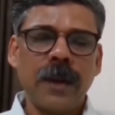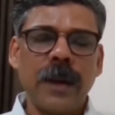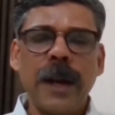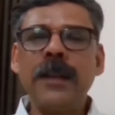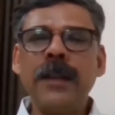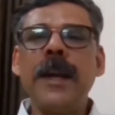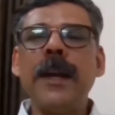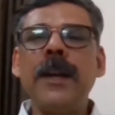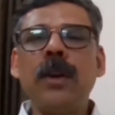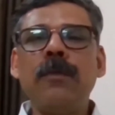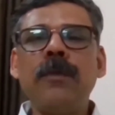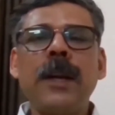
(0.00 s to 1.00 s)
at the end
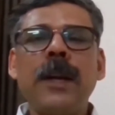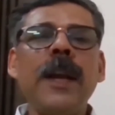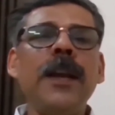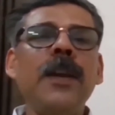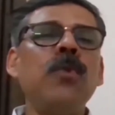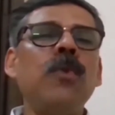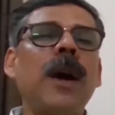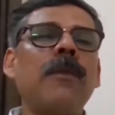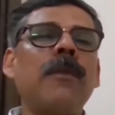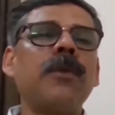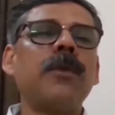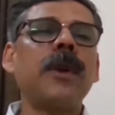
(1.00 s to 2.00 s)
of the day, you
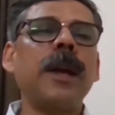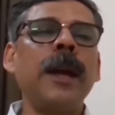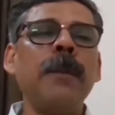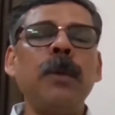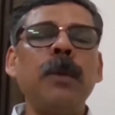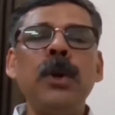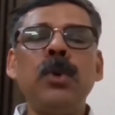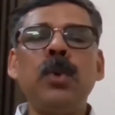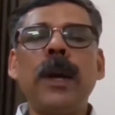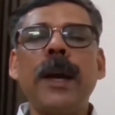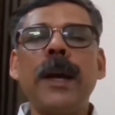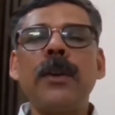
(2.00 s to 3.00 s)
are able to
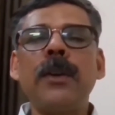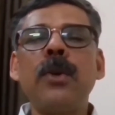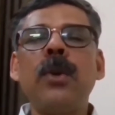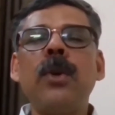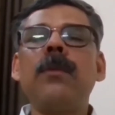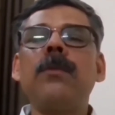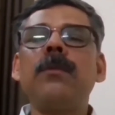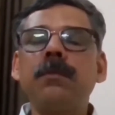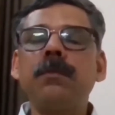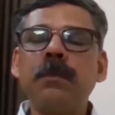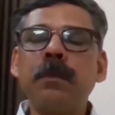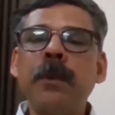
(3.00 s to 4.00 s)
get your
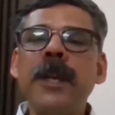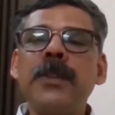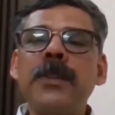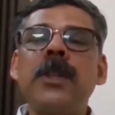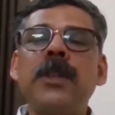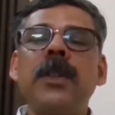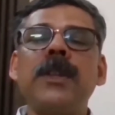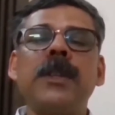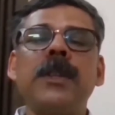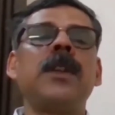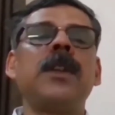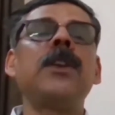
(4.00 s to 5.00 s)
PhD
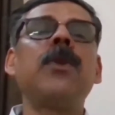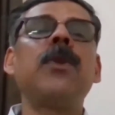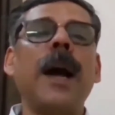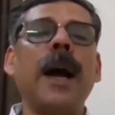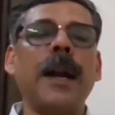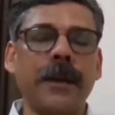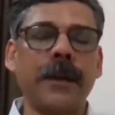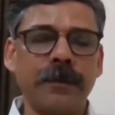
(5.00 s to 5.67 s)
thesis in your hand.